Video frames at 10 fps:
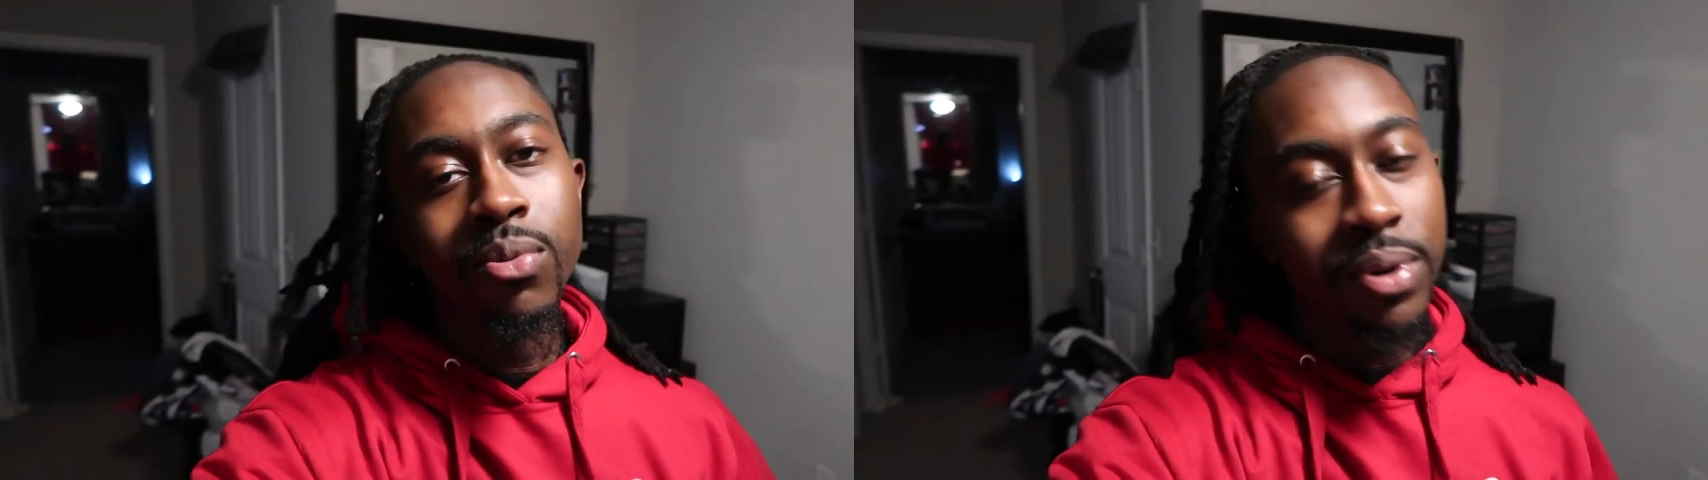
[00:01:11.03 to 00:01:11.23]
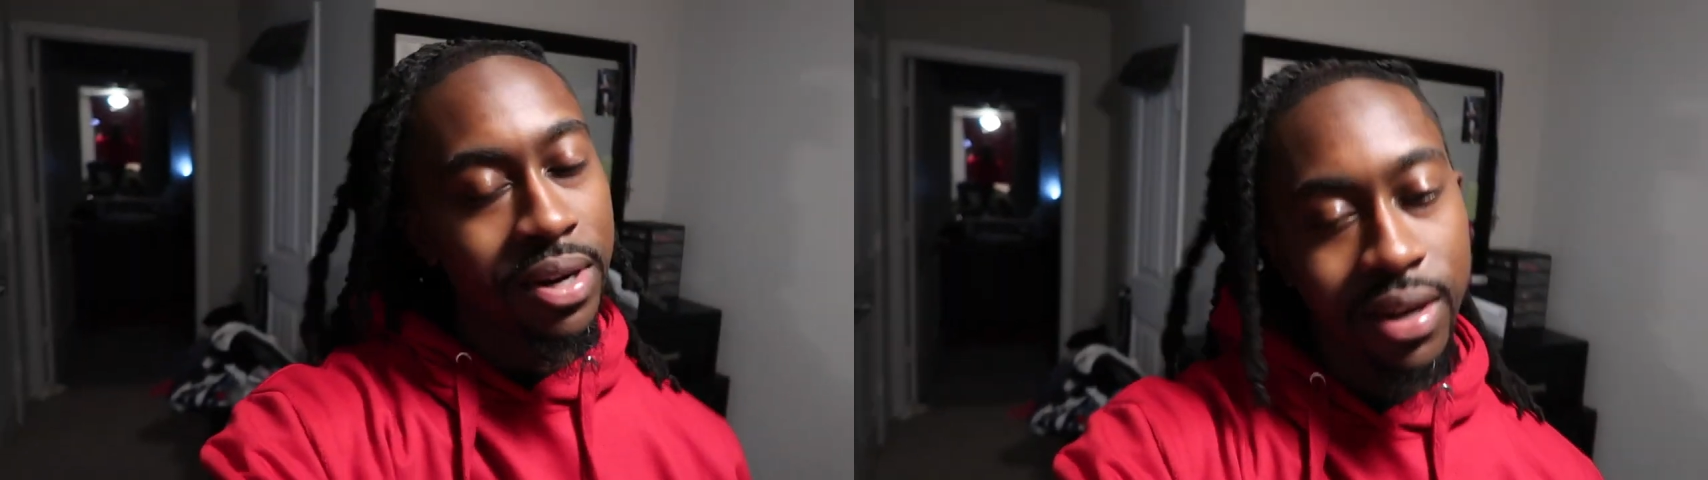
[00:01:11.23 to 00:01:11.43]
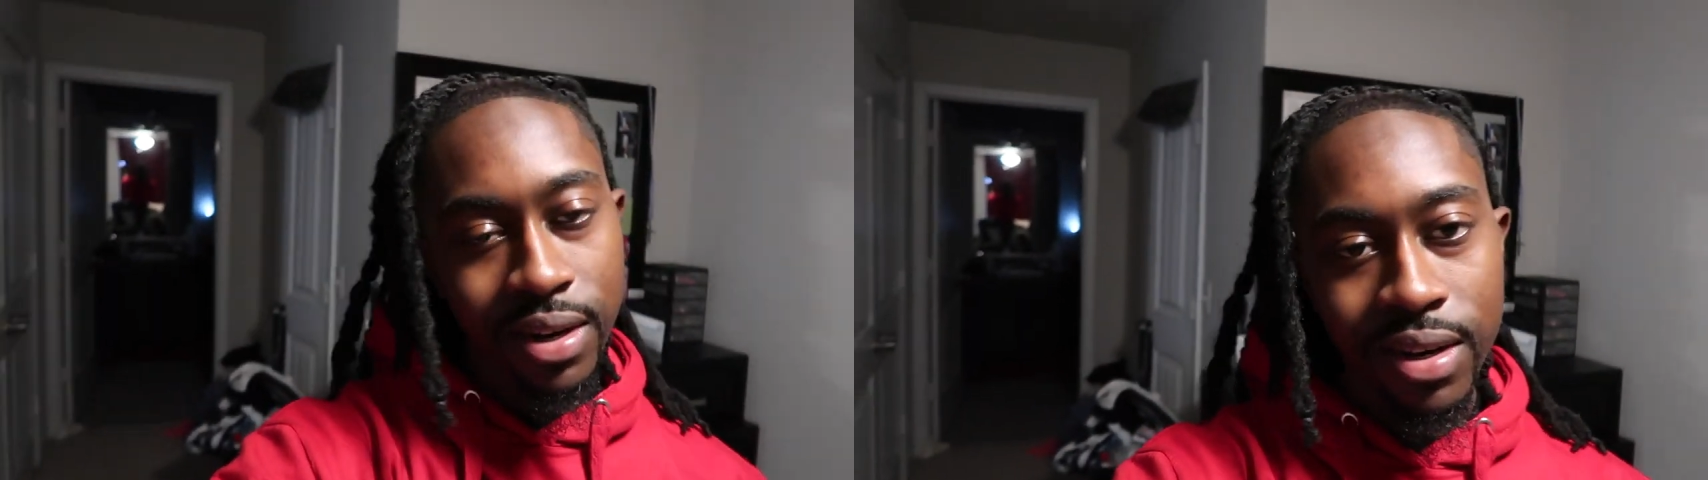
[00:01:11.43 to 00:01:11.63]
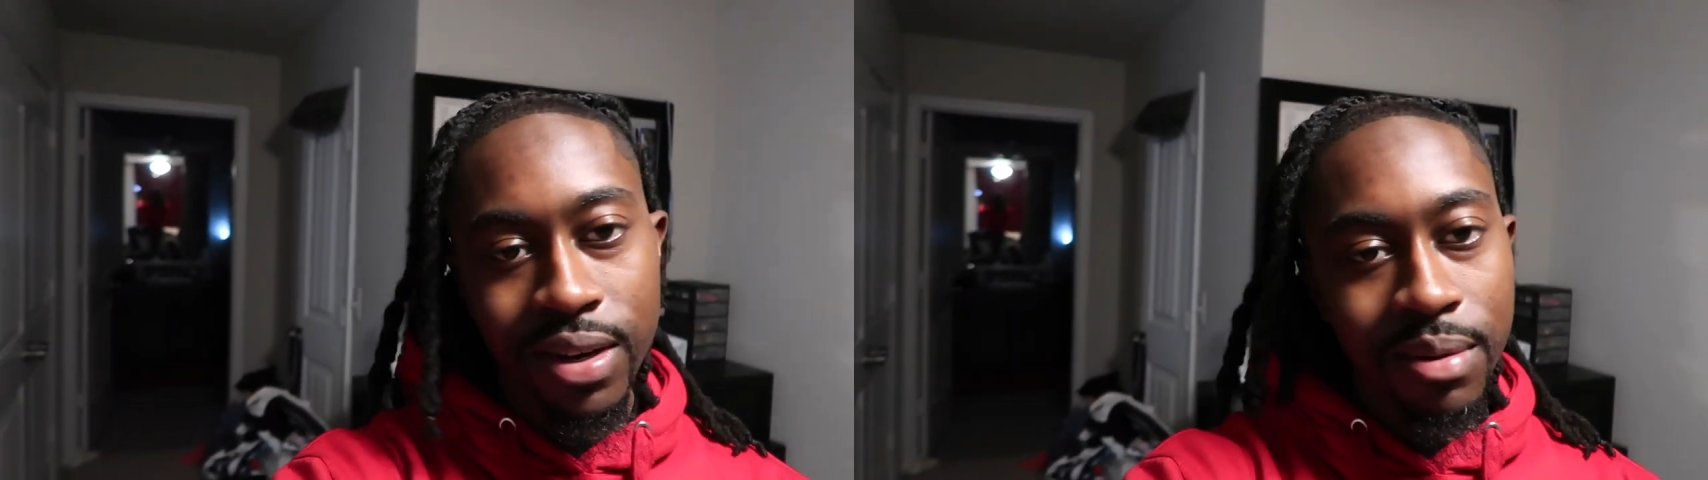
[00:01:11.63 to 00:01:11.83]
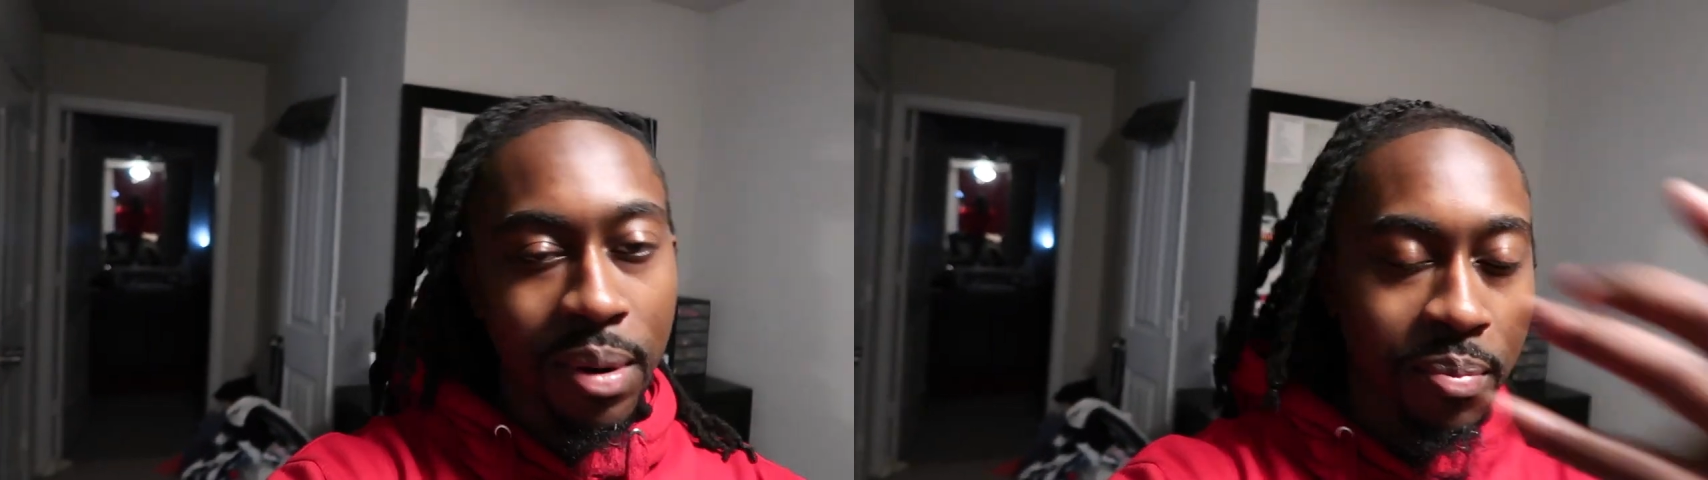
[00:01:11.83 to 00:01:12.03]
We
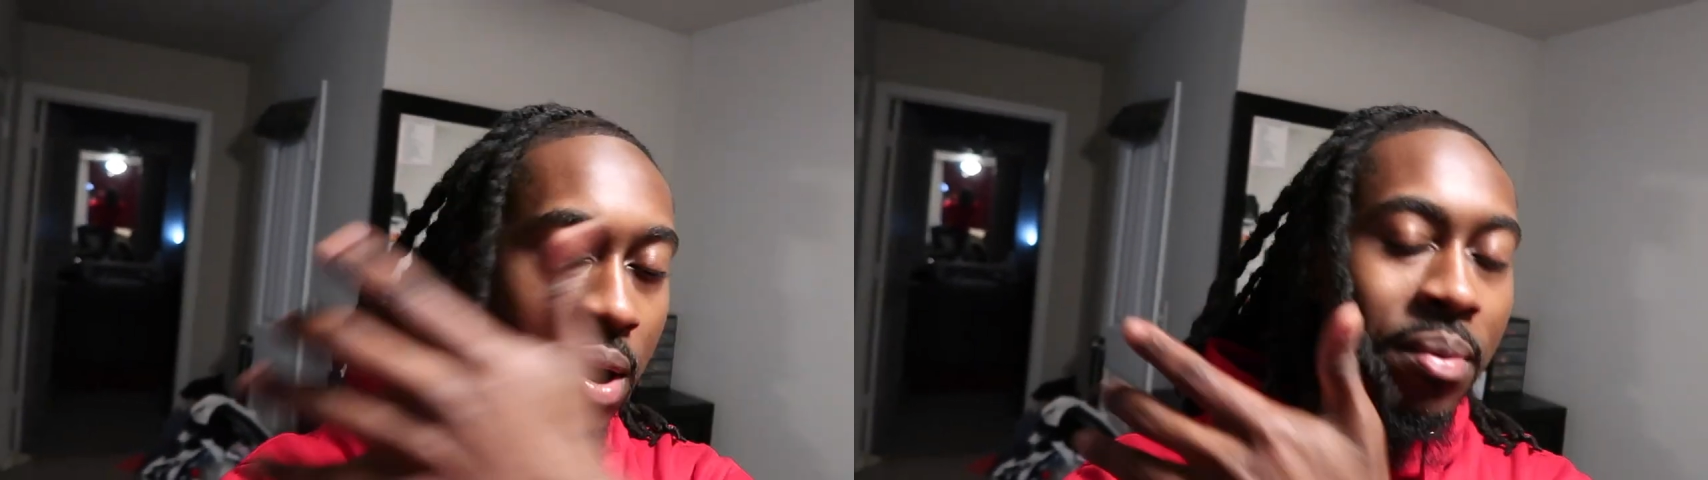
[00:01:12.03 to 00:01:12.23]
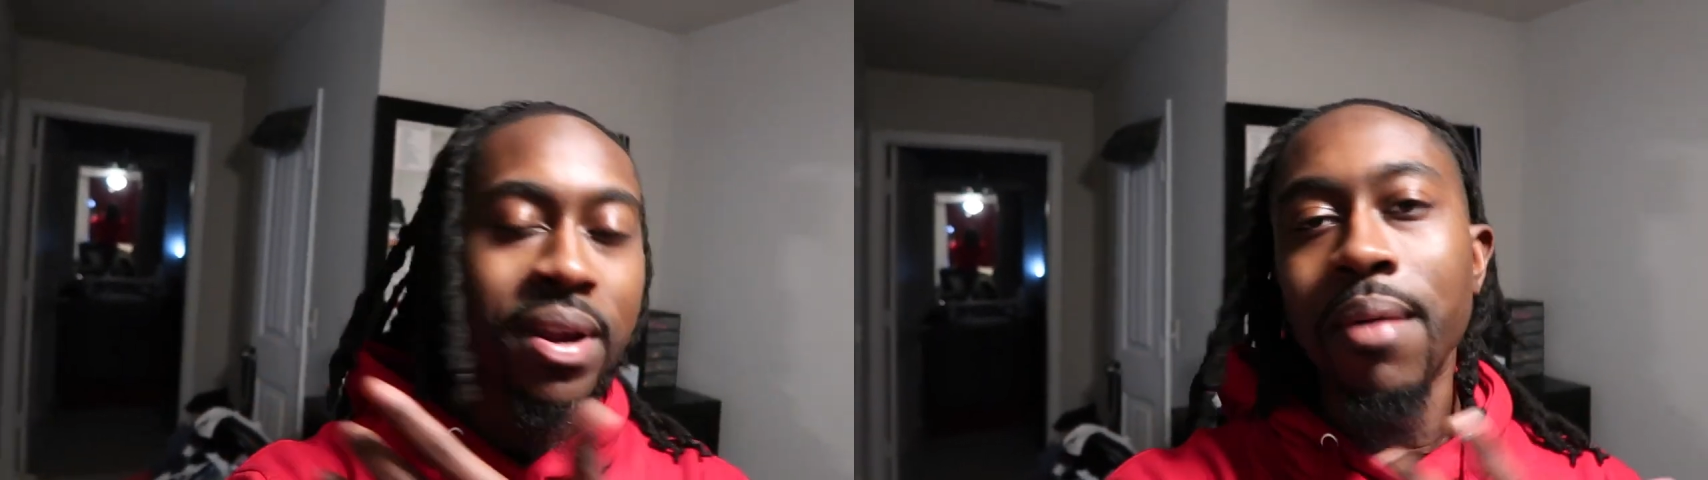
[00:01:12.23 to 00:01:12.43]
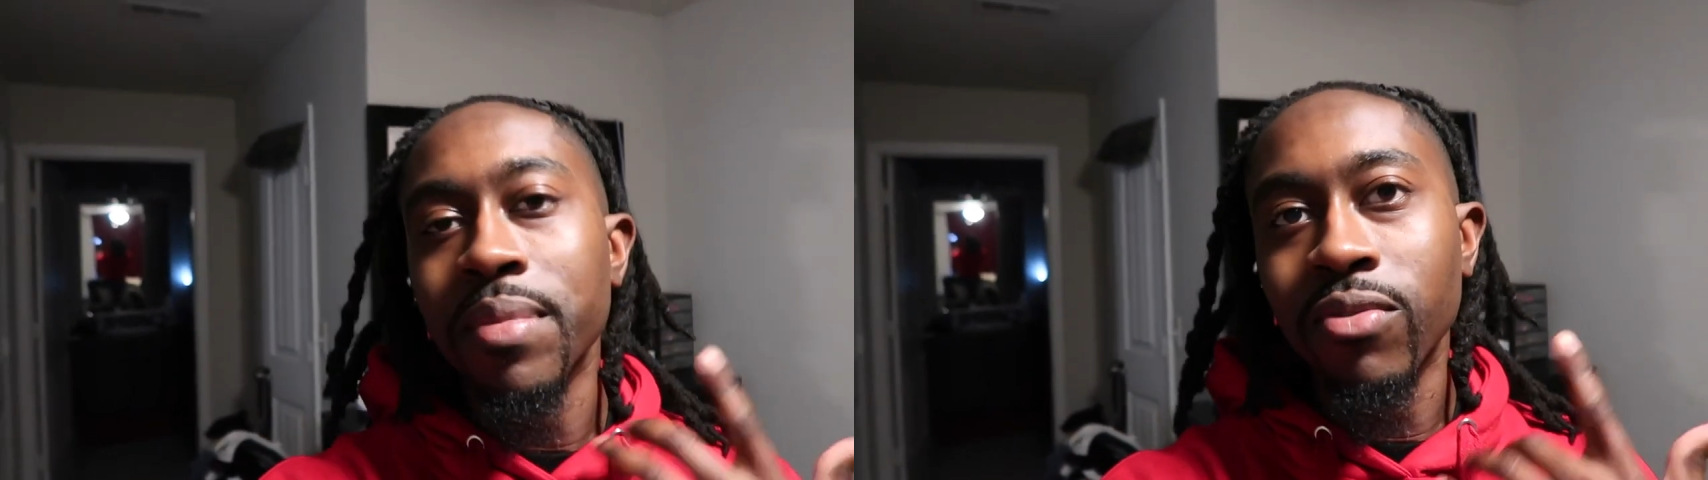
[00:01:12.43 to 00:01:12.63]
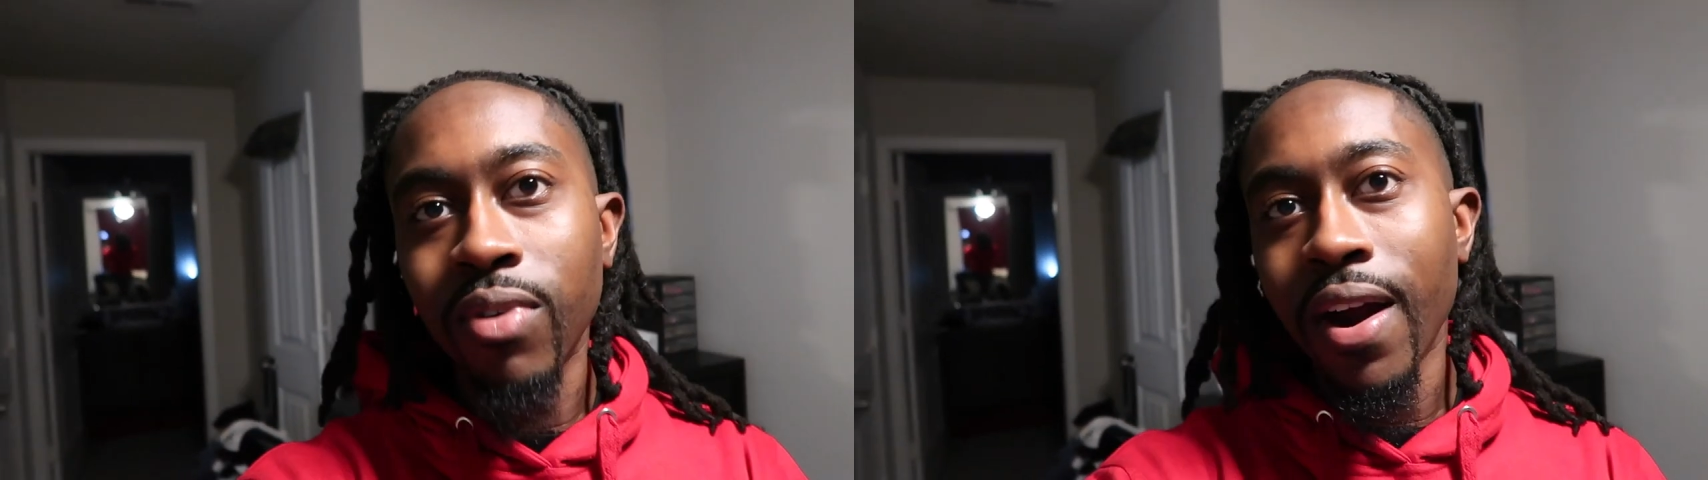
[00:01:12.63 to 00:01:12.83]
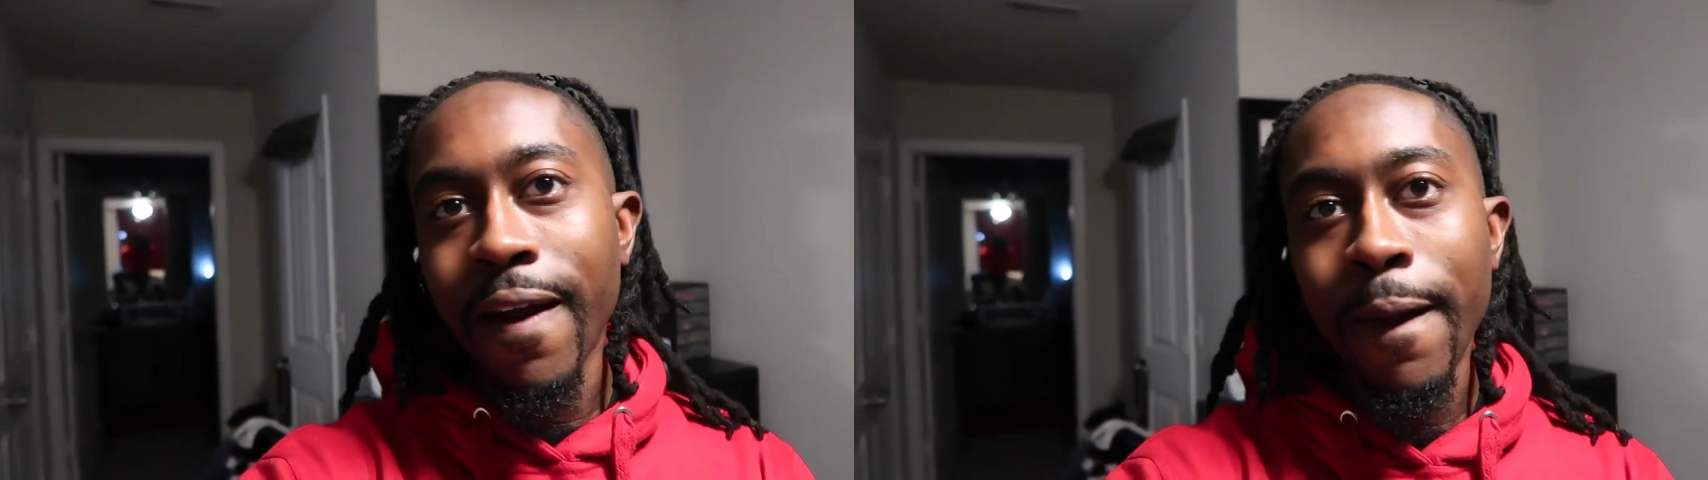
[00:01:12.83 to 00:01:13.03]
here. My barber got me
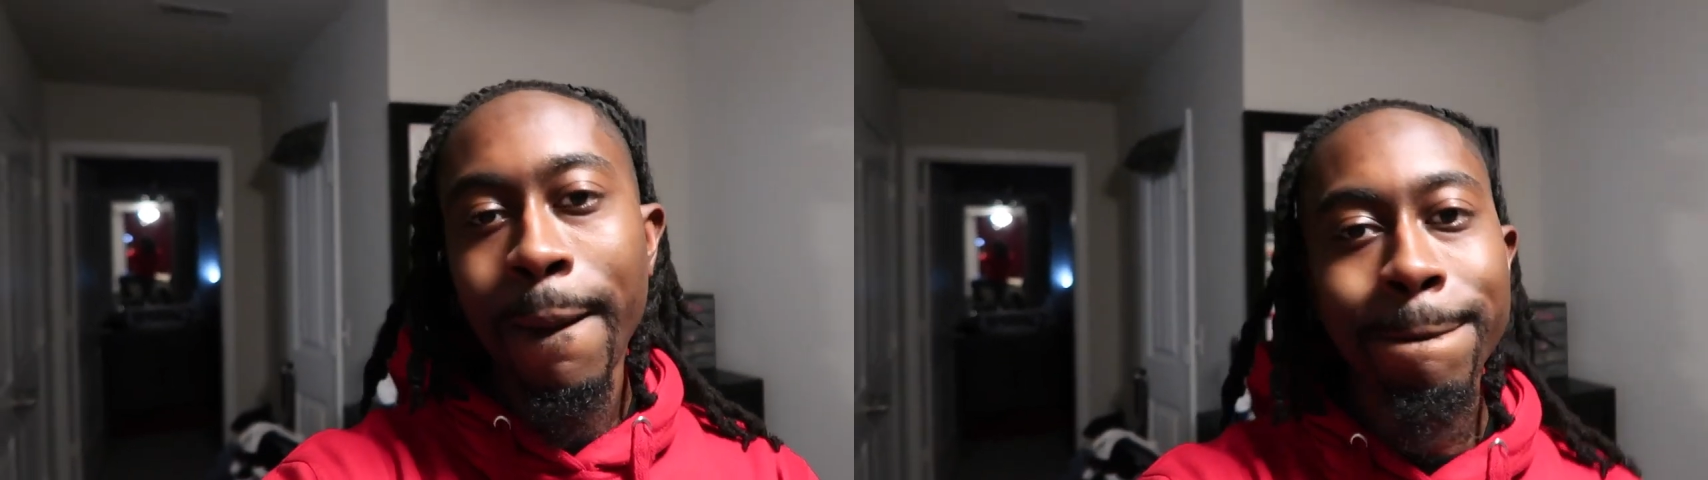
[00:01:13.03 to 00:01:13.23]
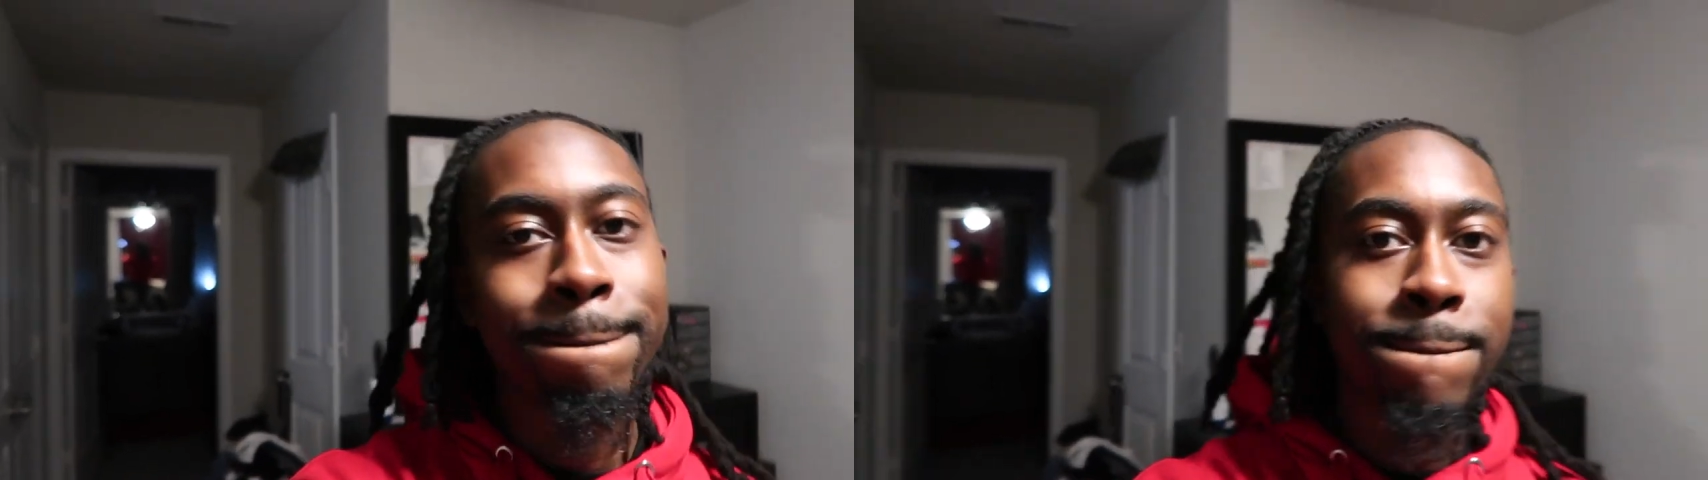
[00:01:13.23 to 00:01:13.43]
right.